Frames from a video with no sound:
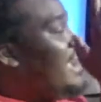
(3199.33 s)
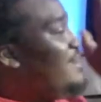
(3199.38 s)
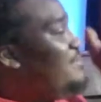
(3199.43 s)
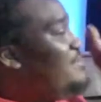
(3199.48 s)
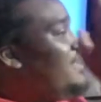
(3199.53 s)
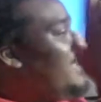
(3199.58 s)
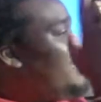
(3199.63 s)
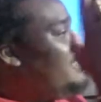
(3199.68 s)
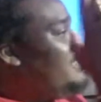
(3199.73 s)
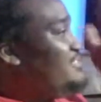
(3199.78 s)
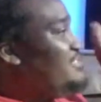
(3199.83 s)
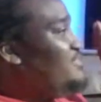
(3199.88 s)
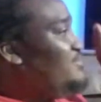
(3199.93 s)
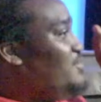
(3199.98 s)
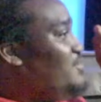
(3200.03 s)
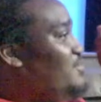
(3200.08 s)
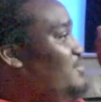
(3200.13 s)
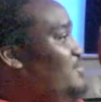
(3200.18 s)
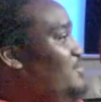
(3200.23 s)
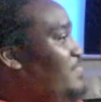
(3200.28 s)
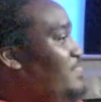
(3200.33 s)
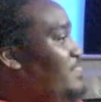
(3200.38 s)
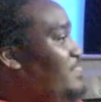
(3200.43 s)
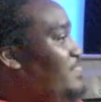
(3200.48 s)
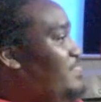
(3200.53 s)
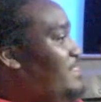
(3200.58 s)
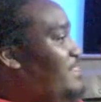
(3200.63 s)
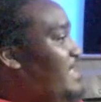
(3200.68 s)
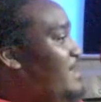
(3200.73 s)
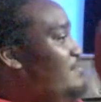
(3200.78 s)
I'll be
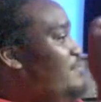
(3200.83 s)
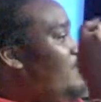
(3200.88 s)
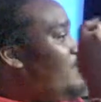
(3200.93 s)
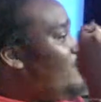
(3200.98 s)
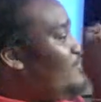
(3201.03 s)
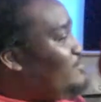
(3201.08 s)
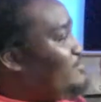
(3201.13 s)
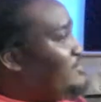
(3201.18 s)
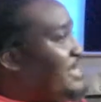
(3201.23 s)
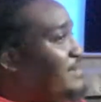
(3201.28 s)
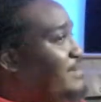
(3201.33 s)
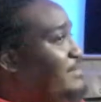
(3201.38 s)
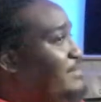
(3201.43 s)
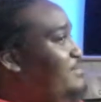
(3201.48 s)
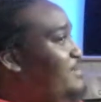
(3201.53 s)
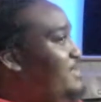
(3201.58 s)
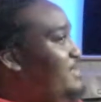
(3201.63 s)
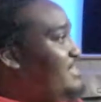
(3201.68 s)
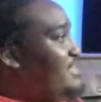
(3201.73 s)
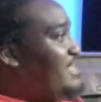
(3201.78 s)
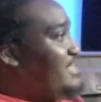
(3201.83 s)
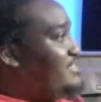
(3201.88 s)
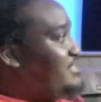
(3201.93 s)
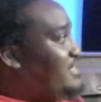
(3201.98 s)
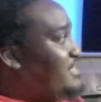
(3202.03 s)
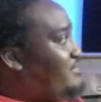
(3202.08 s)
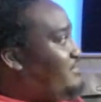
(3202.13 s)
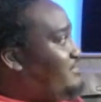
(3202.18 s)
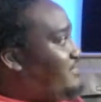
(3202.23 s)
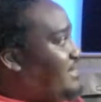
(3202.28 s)
at my old job, I'll be at that
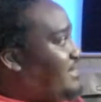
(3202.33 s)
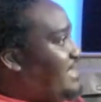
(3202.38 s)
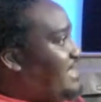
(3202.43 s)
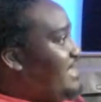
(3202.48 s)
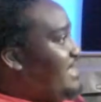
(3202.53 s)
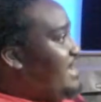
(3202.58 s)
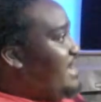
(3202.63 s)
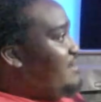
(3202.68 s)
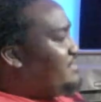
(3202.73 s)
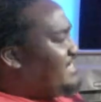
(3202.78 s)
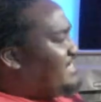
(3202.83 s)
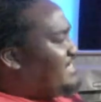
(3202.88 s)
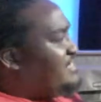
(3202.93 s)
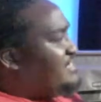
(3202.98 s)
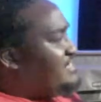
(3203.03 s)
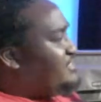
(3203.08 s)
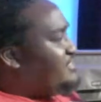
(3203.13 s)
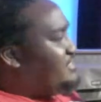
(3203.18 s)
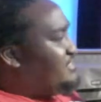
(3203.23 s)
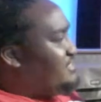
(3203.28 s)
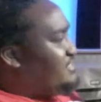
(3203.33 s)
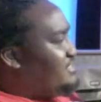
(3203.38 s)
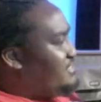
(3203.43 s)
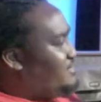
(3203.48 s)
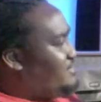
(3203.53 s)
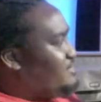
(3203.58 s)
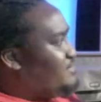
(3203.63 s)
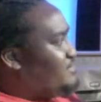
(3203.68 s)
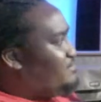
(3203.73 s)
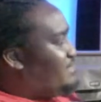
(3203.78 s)
job for like 8 hours. I did
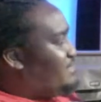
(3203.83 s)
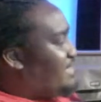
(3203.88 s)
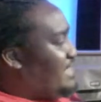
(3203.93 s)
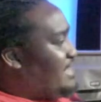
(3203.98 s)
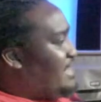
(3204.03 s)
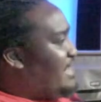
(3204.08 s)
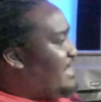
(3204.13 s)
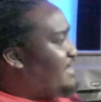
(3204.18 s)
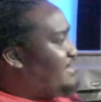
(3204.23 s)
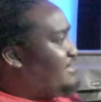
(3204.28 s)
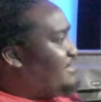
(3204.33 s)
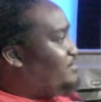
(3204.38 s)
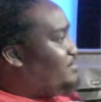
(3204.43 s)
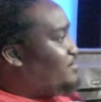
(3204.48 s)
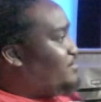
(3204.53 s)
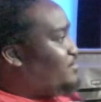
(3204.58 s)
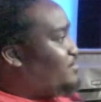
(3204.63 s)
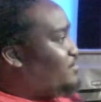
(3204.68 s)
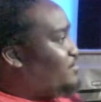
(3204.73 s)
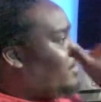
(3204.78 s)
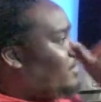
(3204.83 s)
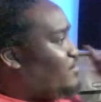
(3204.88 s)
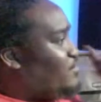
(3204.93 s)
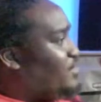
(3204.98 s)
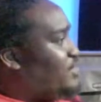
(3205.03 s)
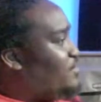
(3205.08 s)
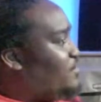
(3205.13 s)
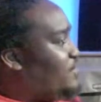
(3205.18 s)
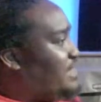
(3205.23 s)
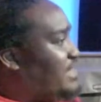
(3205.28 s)
logistics, so it was like a lot of computer work,
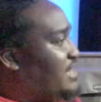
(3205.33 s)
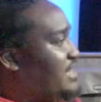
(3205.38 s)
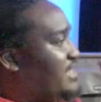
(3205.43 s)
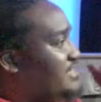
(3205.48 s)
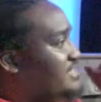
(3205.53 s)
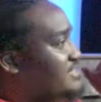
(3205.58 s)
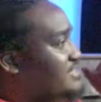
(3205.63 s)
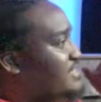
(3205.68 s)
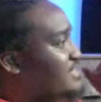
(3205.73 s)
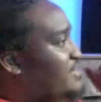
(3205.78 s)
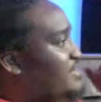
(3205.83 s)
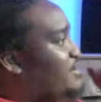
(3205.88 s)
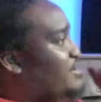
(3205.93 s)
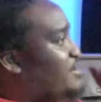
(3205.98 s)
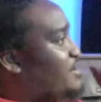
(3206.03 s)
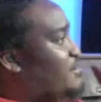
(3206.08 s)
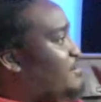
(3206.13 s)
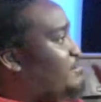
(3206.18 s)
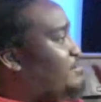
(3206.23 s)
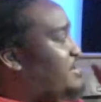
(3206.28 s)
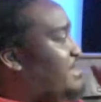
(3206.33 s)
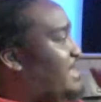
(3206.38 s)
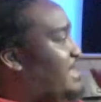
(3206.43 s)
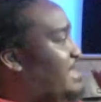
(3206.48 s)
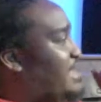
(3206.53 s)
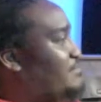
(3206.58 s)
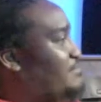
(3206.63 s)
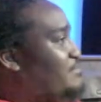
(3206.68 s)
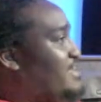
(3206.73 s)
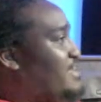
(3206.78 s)
working with clients. But
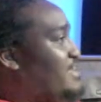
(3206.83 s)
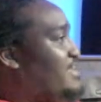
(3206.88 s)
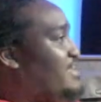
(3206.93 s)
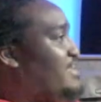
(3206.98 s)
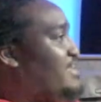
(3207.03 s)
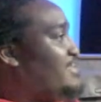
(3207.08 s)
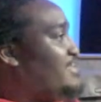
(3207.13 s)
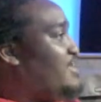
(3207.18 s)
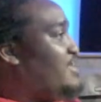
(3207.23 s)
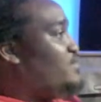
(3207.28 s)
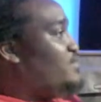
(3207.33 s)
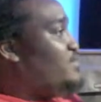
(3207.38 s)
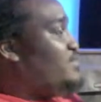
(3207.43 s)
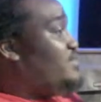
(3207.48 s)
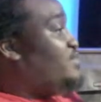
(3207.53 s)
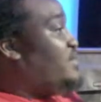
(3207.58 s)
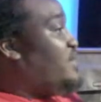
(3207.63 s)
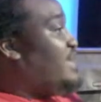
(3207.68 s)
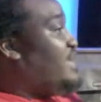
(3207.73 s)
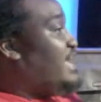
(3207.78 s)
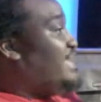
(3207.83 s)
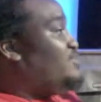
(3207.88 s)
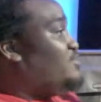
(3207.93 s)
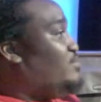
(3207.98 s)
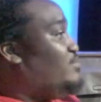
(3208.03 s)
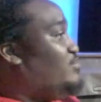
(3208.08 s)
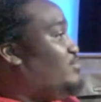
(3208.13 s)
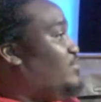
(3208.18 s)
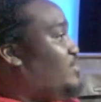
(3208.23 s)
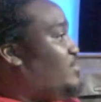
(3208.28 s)
like, man, it got
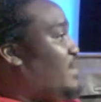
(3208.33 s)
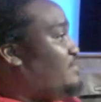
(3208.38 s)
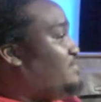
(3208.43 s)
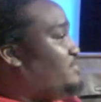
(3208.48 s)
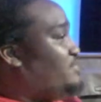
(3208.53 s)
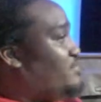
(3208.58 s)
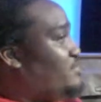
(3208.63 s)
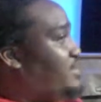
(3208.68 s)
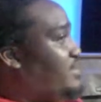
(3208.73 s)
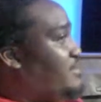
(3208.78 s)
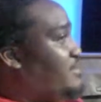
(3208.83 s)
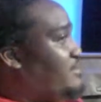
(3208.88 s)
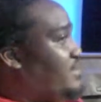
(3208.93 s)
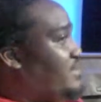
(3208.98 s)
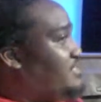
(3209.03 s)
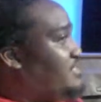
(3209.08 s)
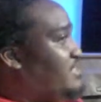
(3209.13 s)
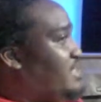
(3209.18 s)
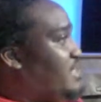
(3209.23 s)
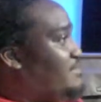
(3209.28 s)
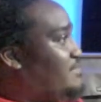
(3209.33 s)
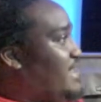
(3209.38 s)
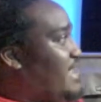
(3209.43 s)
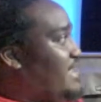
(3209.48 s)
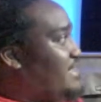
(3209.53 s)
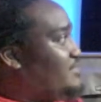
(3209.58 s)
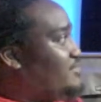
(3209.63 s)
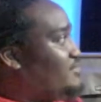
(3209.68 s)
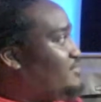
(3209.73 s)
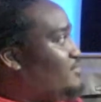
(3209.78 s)
to a point where I was so good at my job that I
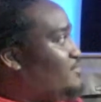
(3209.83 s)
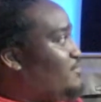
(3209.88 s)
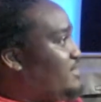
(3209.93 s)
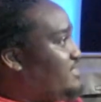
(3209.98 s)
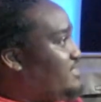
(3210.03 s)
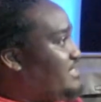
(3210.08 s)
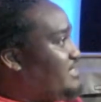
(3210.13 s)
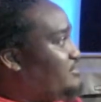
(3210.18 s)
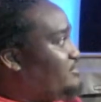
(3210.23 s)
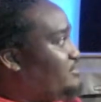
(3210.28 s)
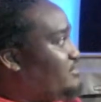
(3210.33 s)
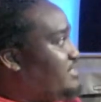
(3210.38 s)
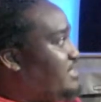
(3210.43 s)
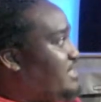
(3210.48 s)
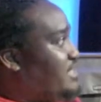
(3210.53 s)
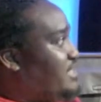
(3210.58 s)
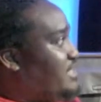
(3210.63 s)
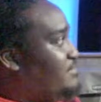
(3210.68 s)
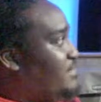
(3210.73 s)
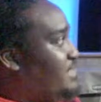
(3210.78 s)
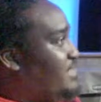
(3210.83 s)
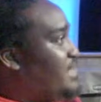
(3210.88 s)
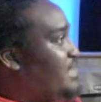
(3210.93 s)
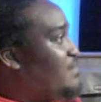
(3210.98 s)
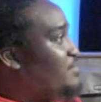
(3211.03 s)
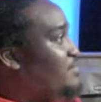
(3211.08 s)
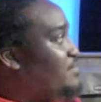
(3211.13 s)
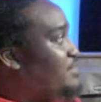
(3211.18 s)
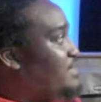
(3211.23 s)
had so much extra time, and